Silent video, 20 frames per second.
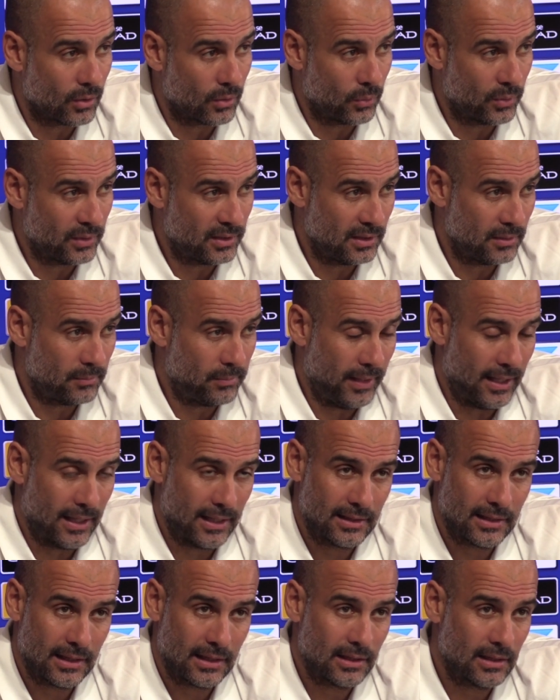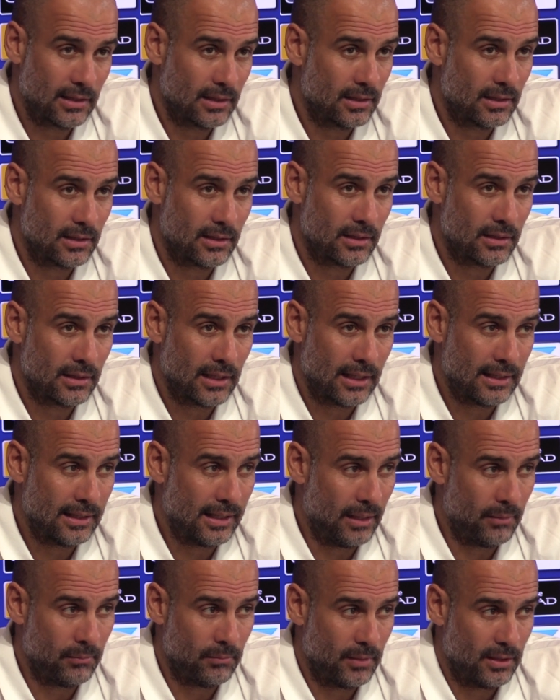we did better than
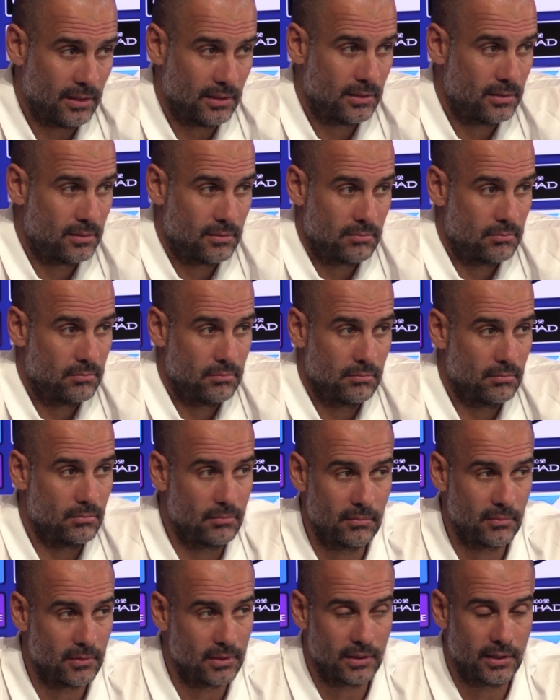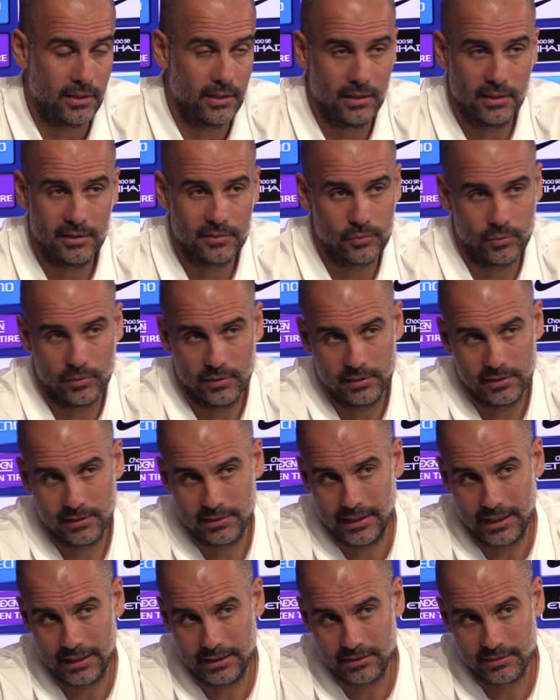them, but here is win the
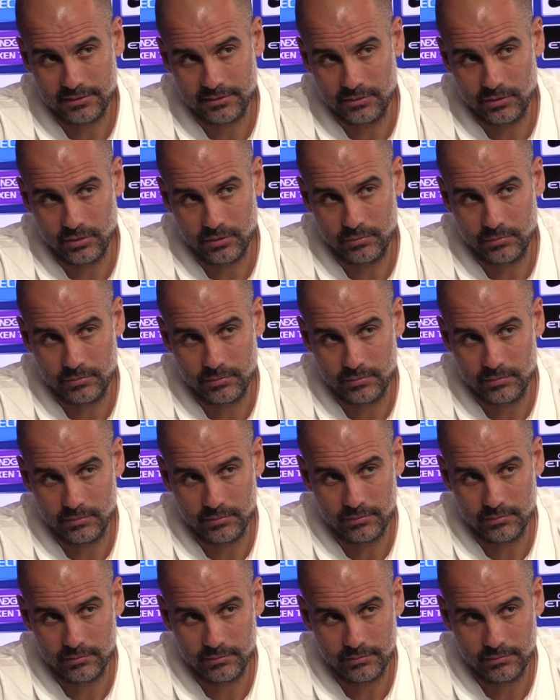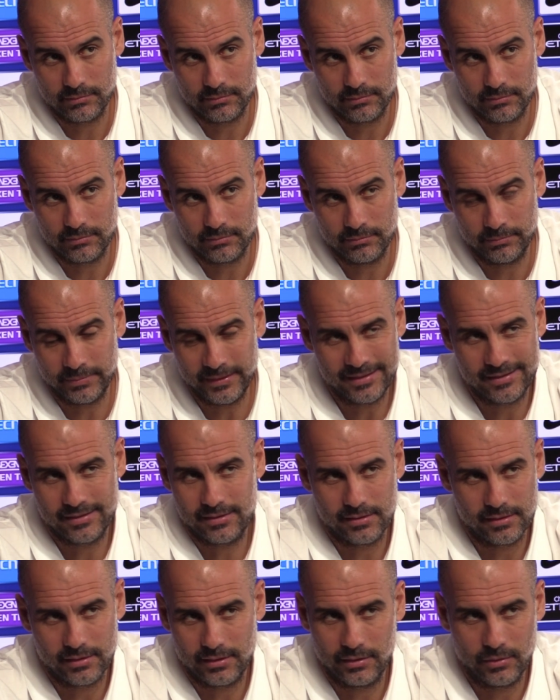titles, not
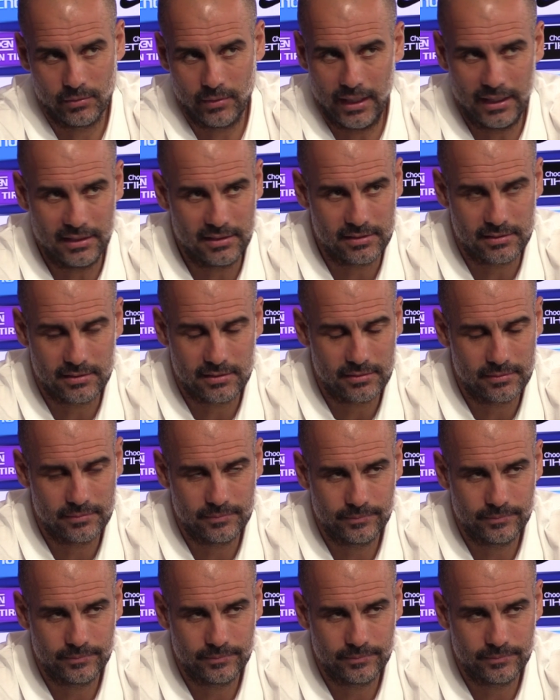beat United.